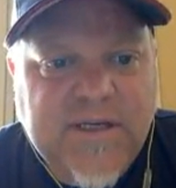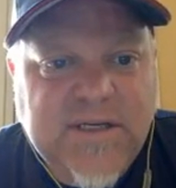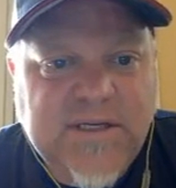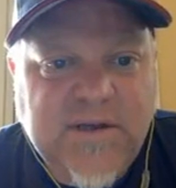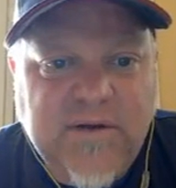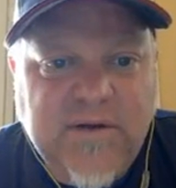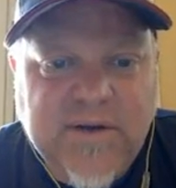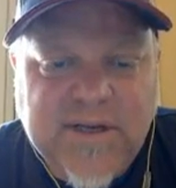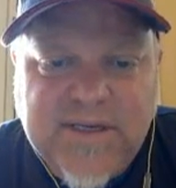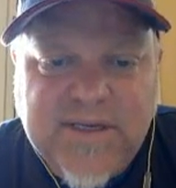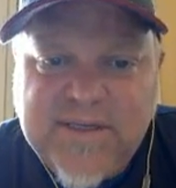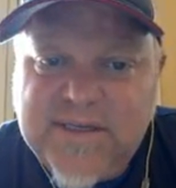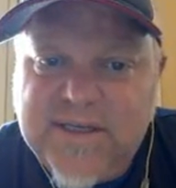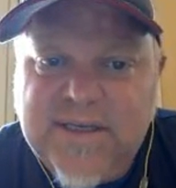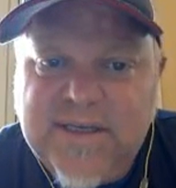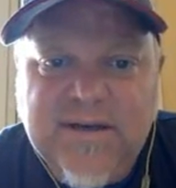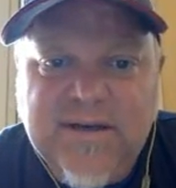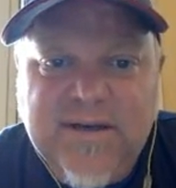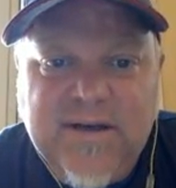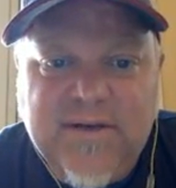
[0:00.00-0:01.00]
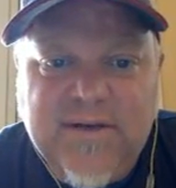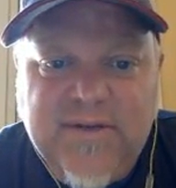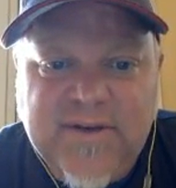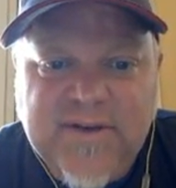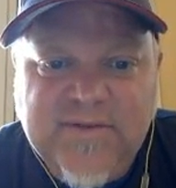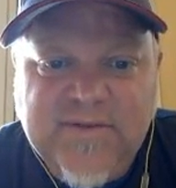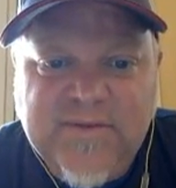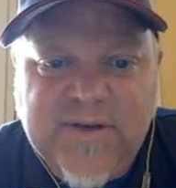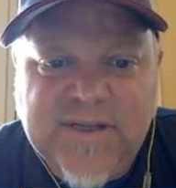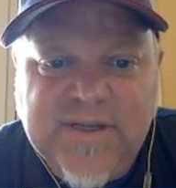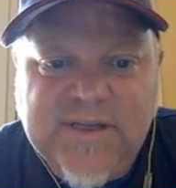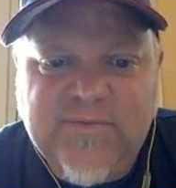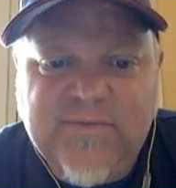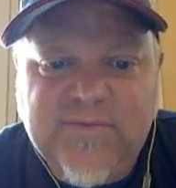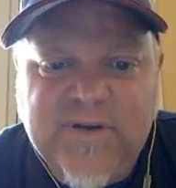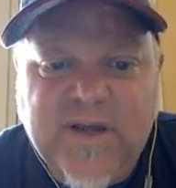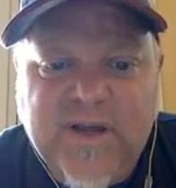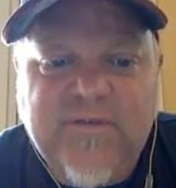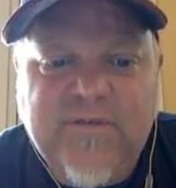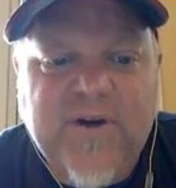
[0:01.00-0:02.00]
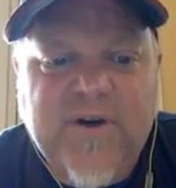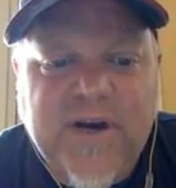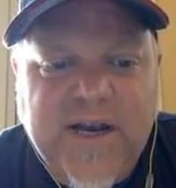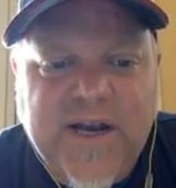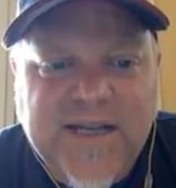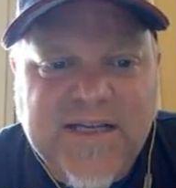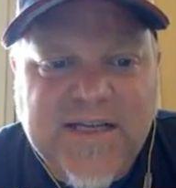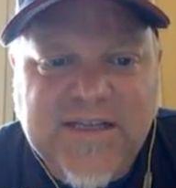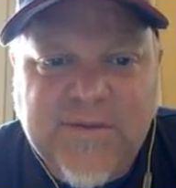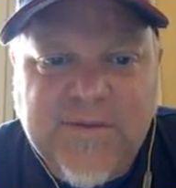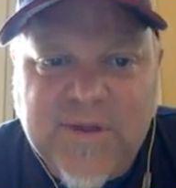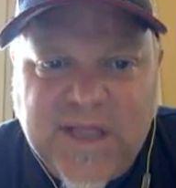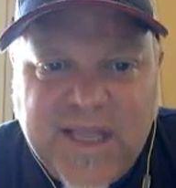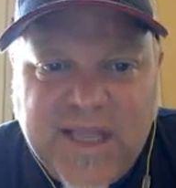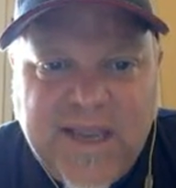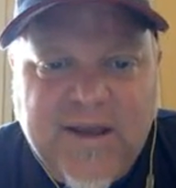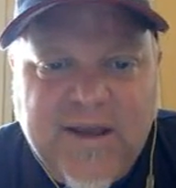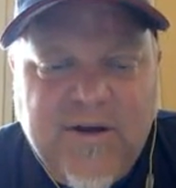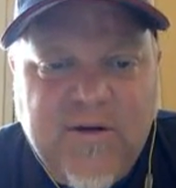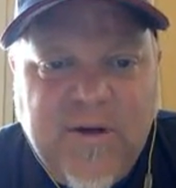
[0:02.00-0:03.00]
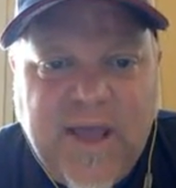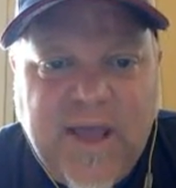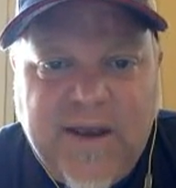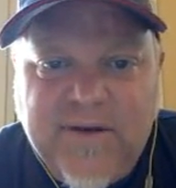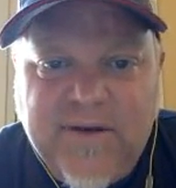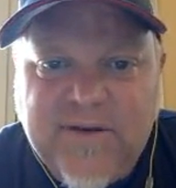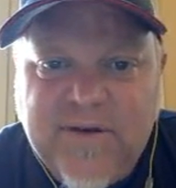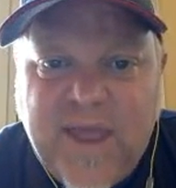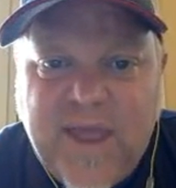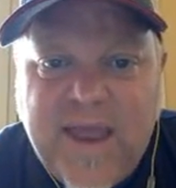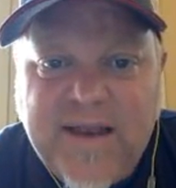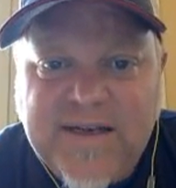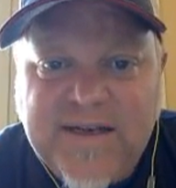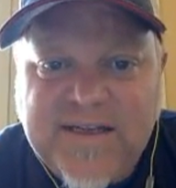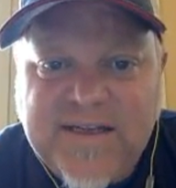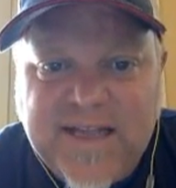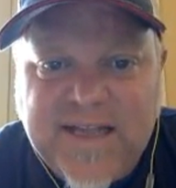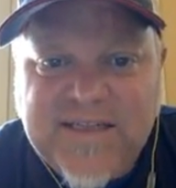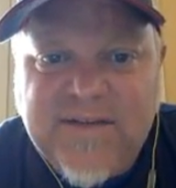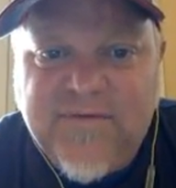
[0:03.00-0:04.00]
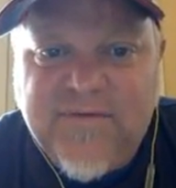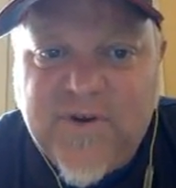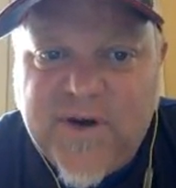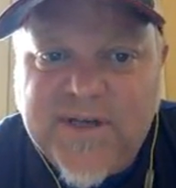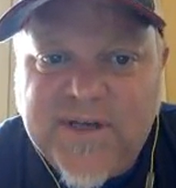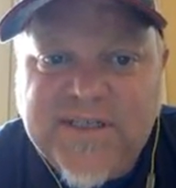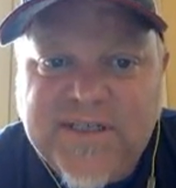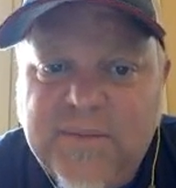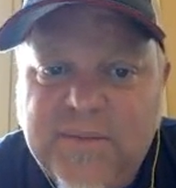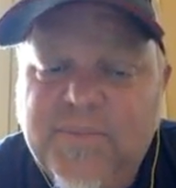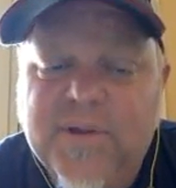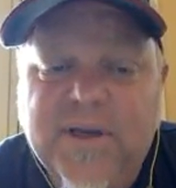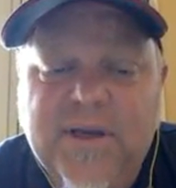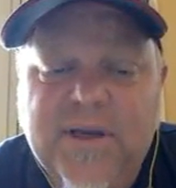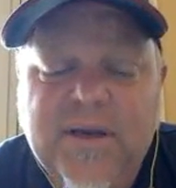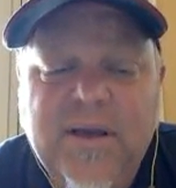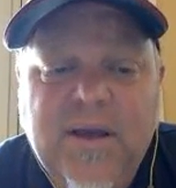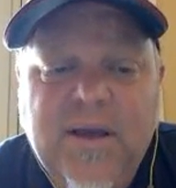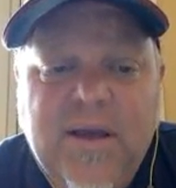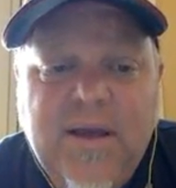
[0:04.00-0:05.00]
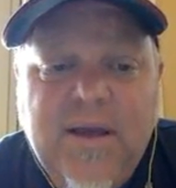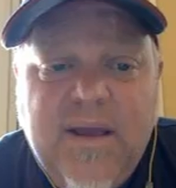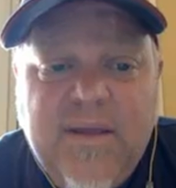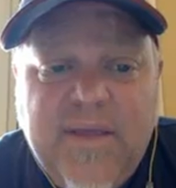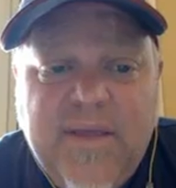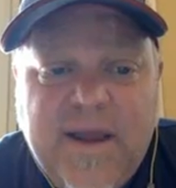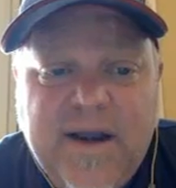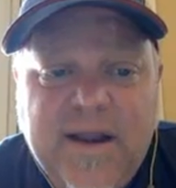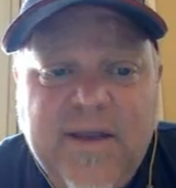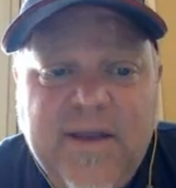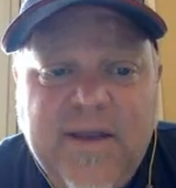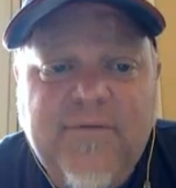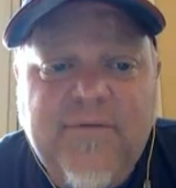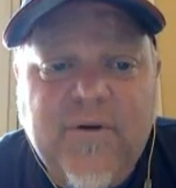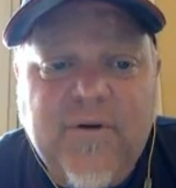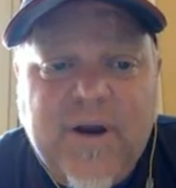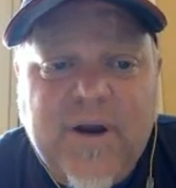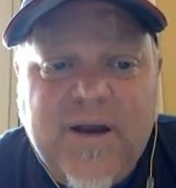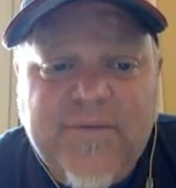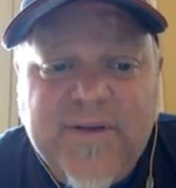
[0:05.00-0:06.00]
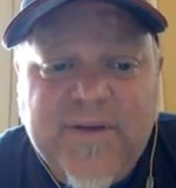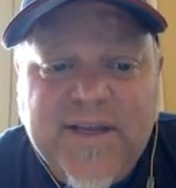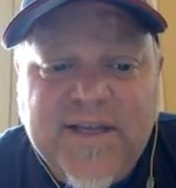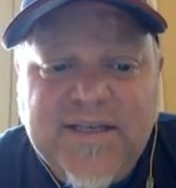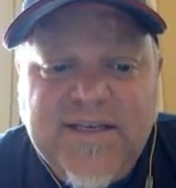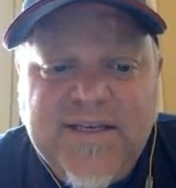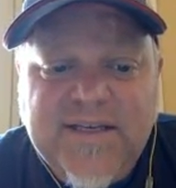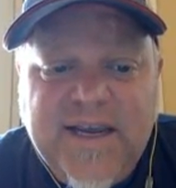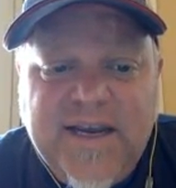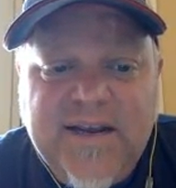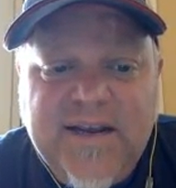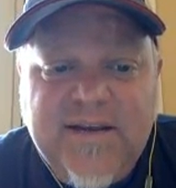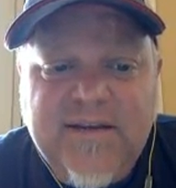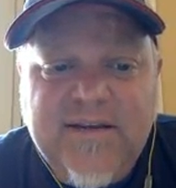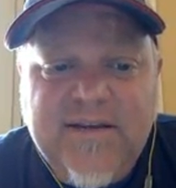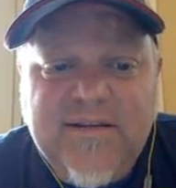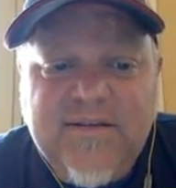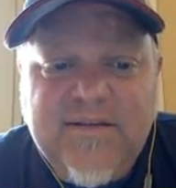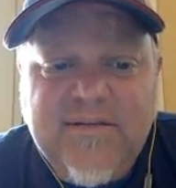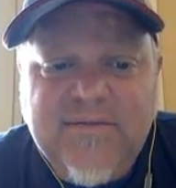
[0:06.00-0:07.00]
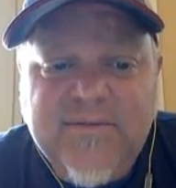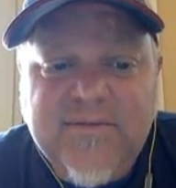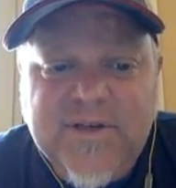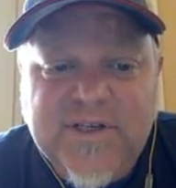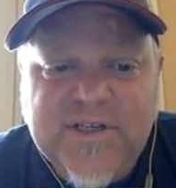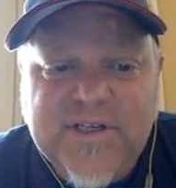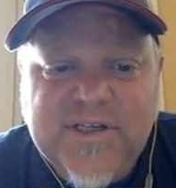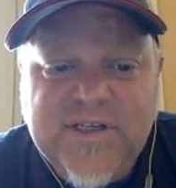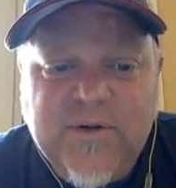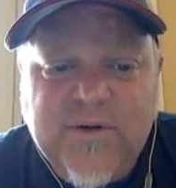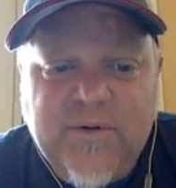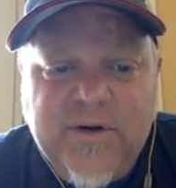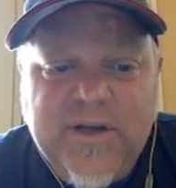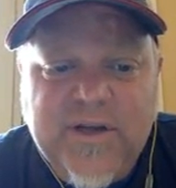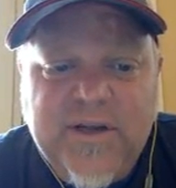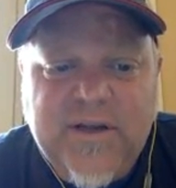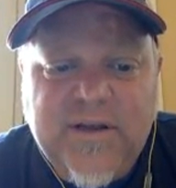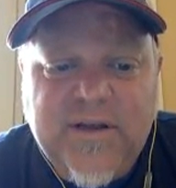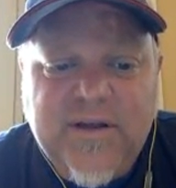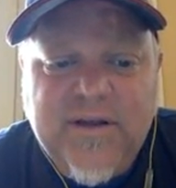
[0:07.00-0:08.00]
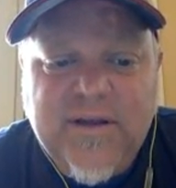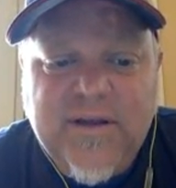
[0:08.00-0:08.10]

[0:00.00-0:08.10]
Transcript: So you can see this one is done very nicely with Lego and states it very simply that an infographic is data which is sorted,